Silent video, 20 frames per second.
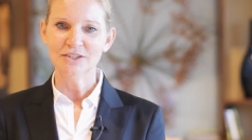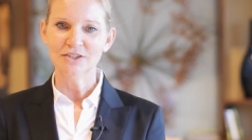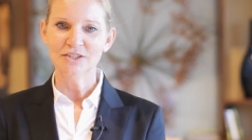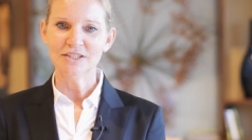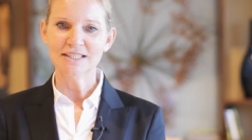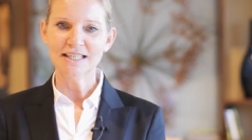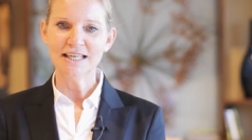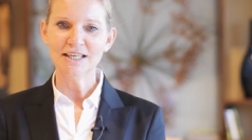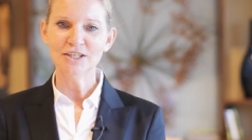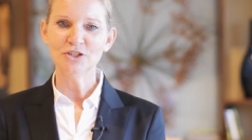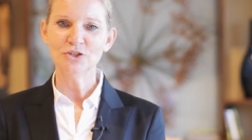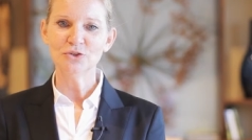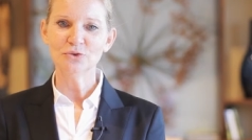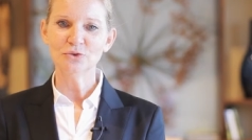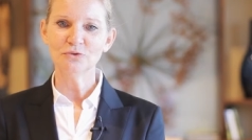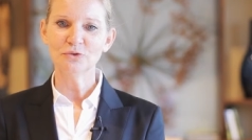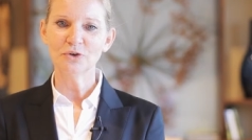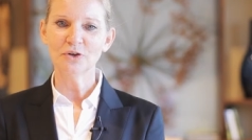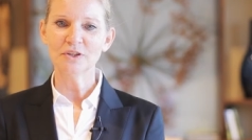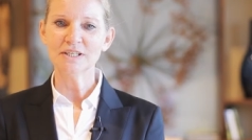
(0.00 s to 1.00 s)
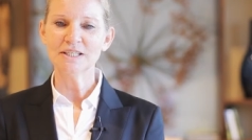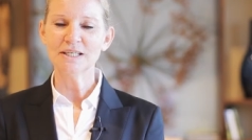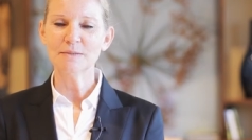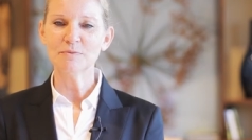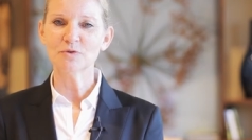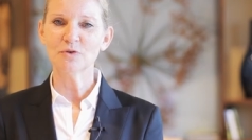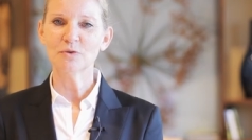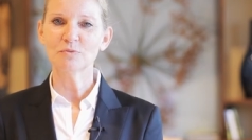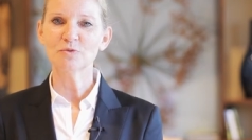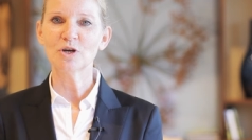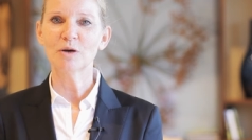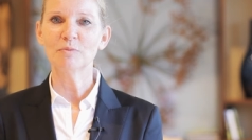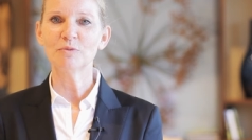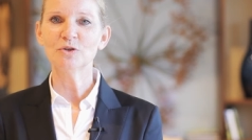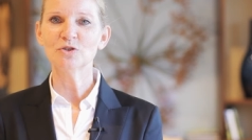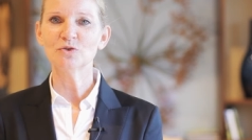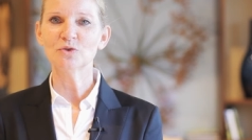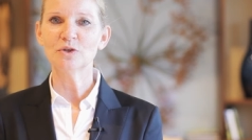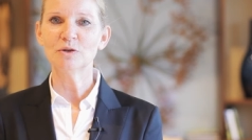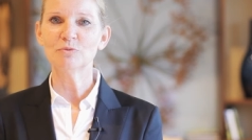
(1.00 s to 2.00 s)
Stay tuned for the tips from
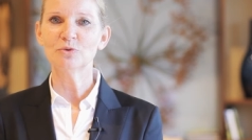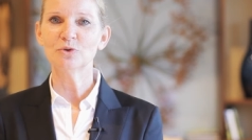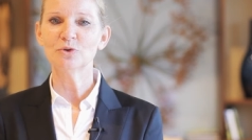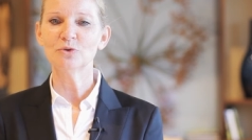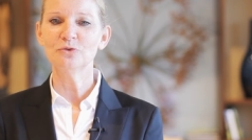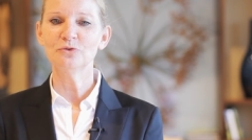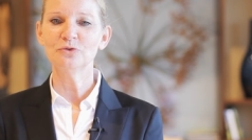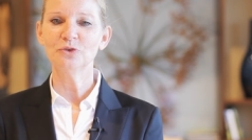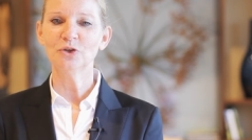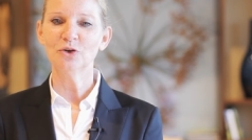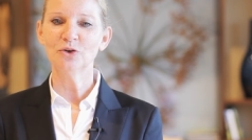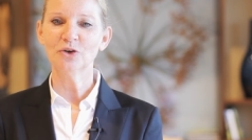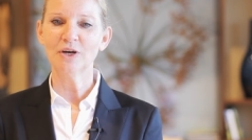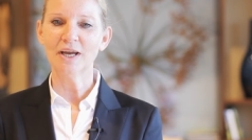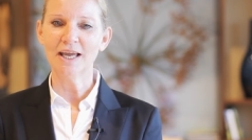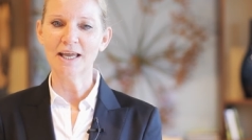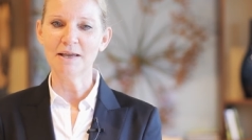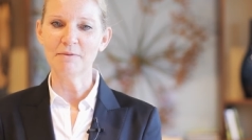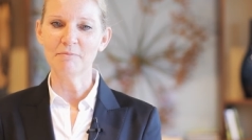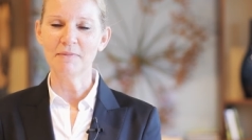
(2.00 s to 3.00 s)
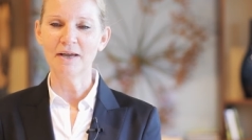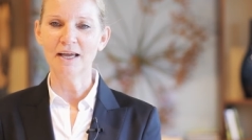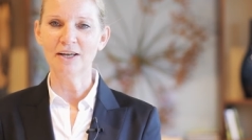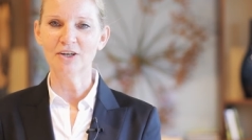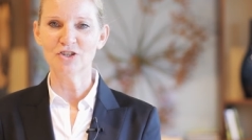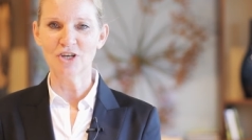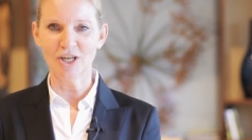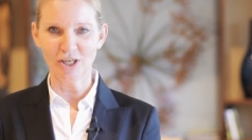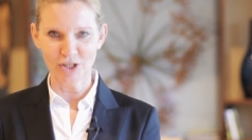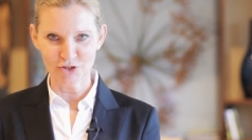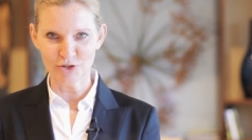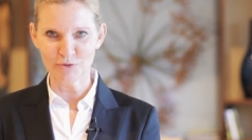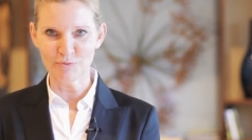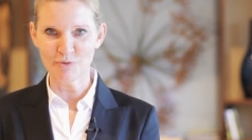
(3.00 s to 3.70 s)
Thomas to improve your game and challenge your